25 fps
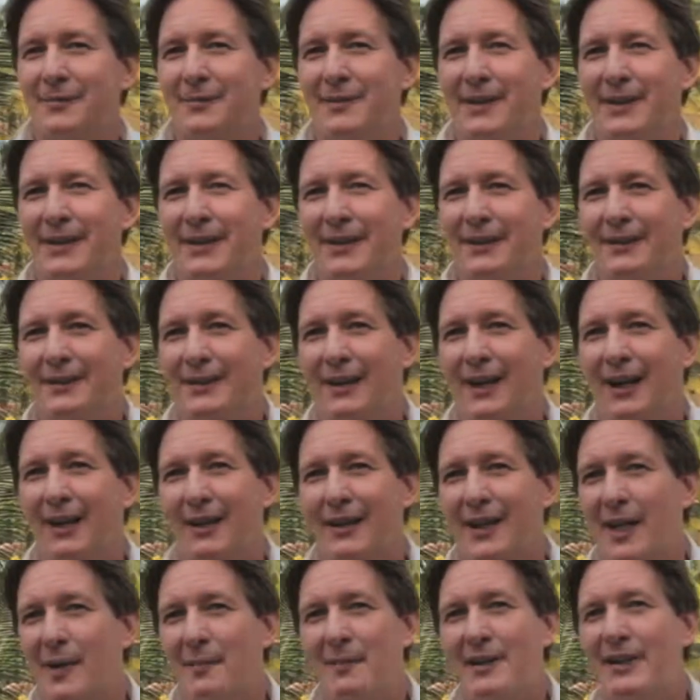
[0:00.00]
In
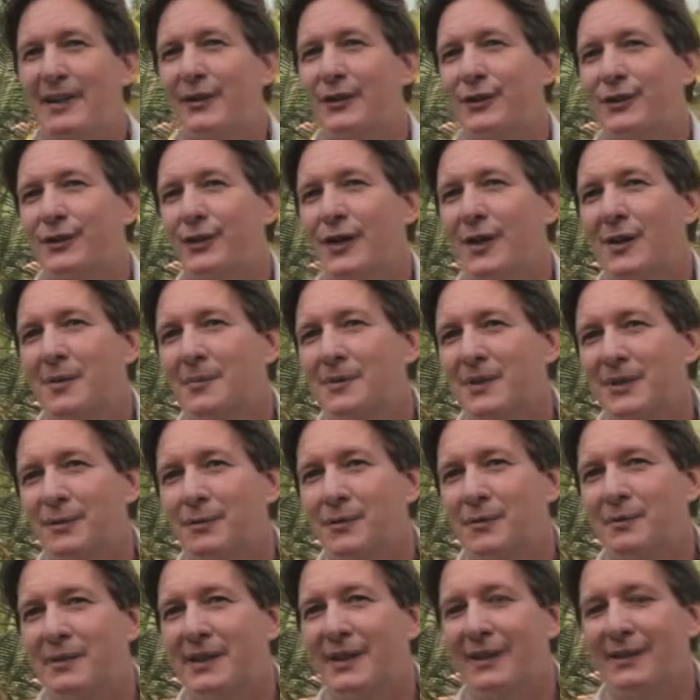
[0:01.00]
alchemical terms, it
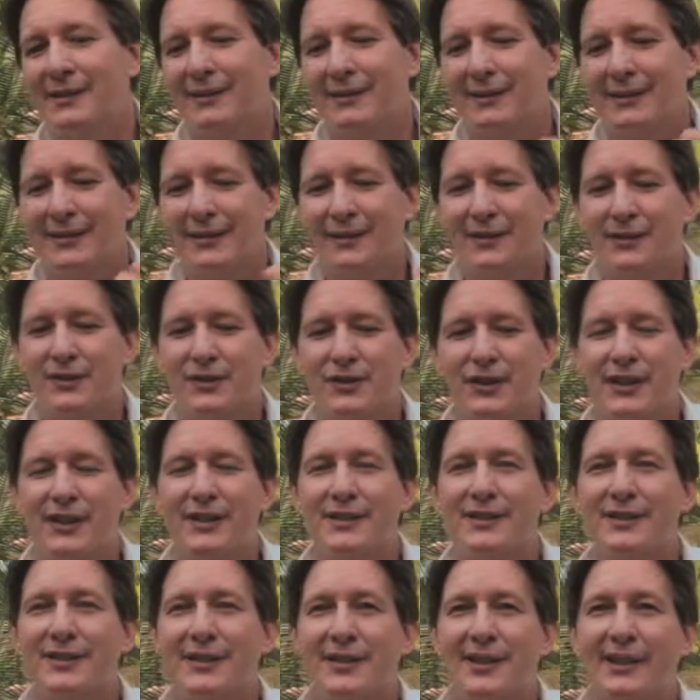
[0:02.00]
would be,
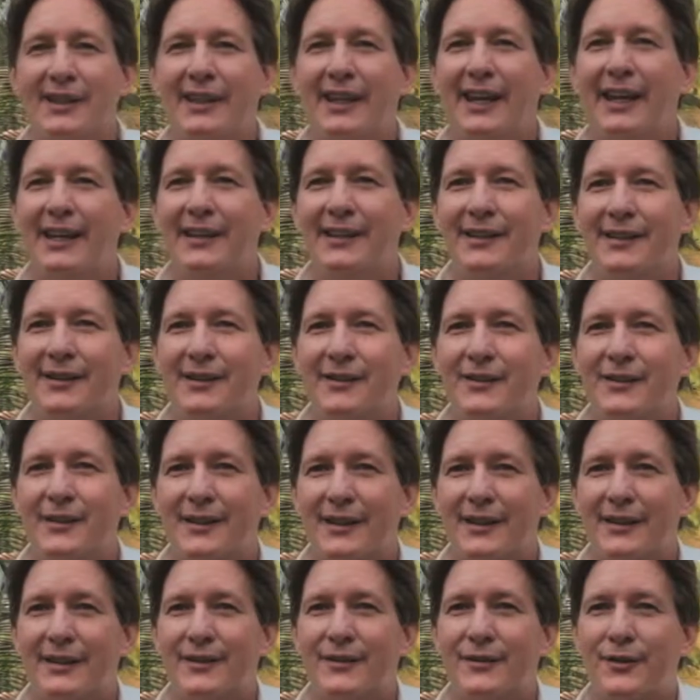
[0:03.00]
changing the lead and
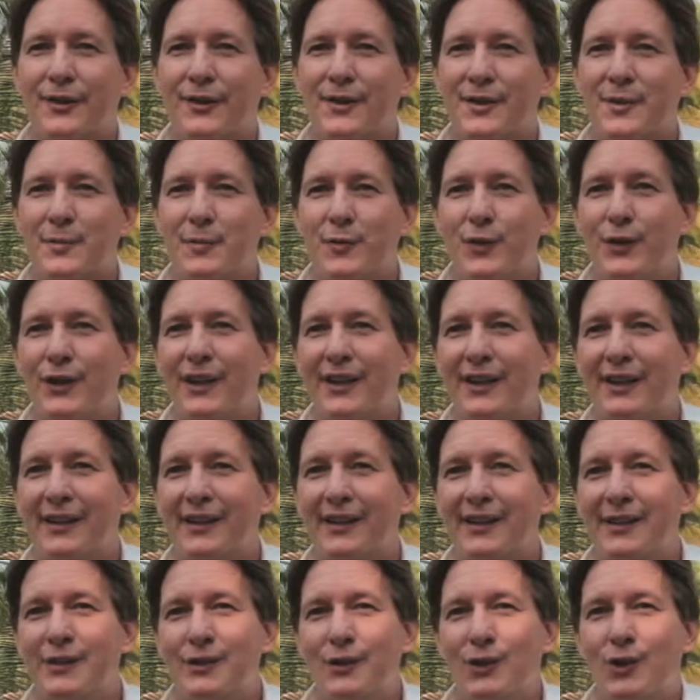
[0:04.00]
transmuting it
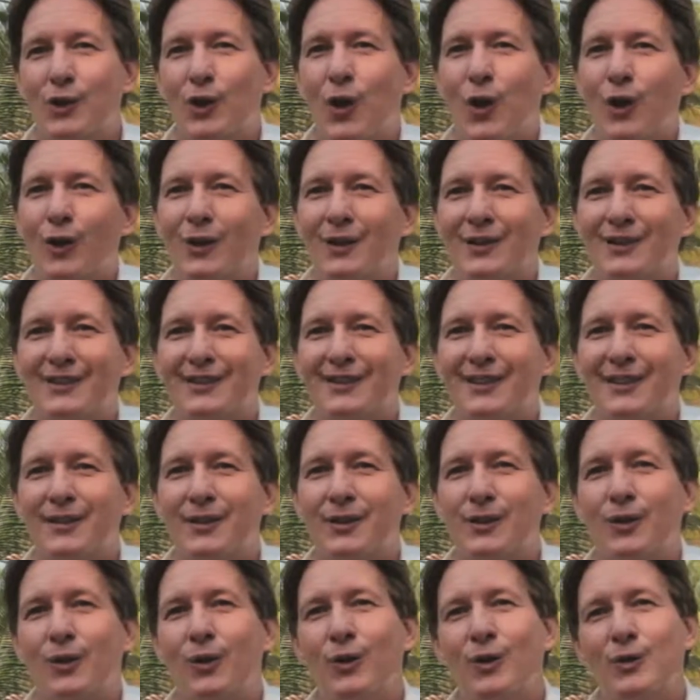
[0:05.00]
into gold, and
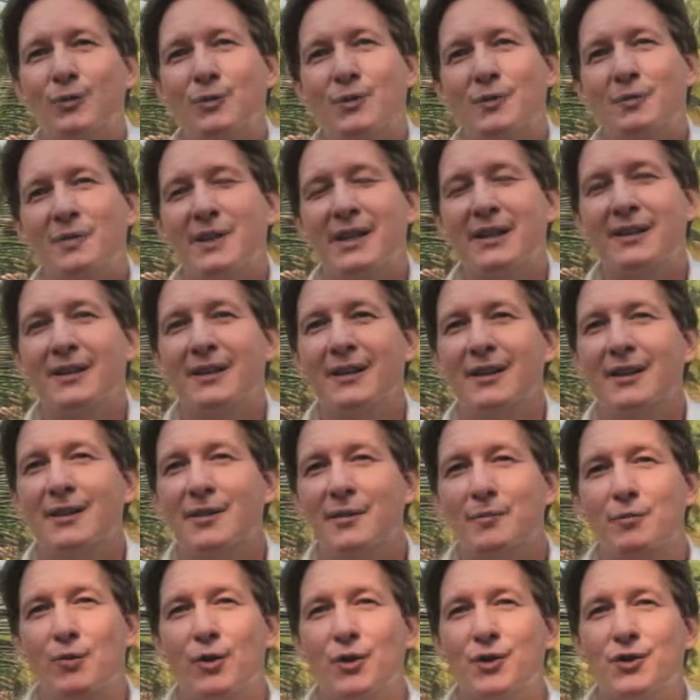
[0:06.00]
the gold would be
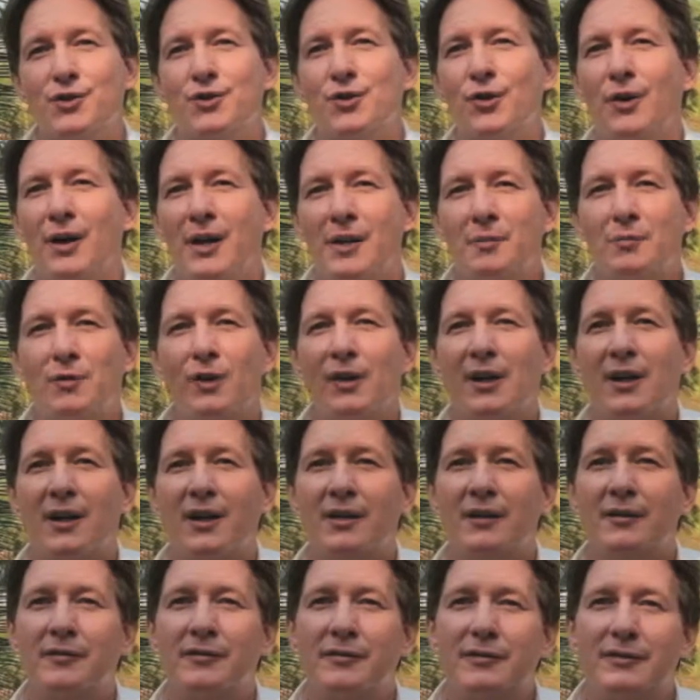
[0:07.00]
more joy, more
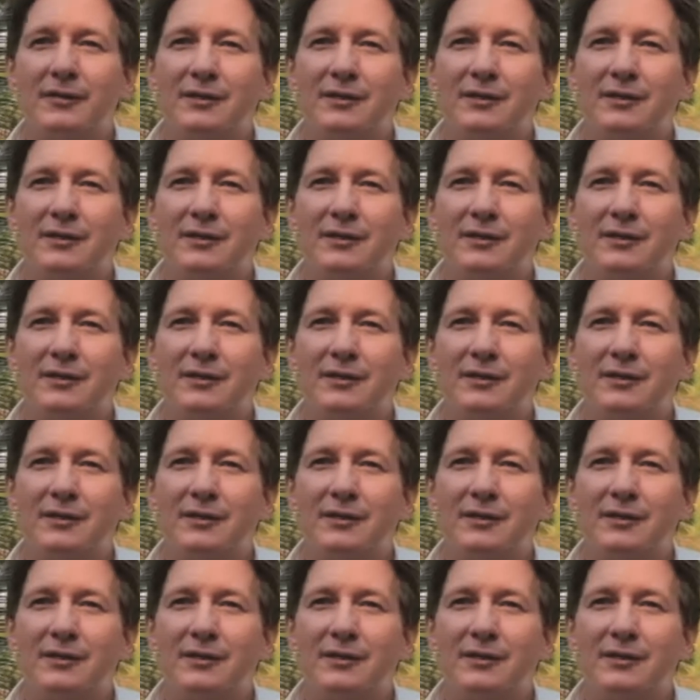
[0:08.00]
love,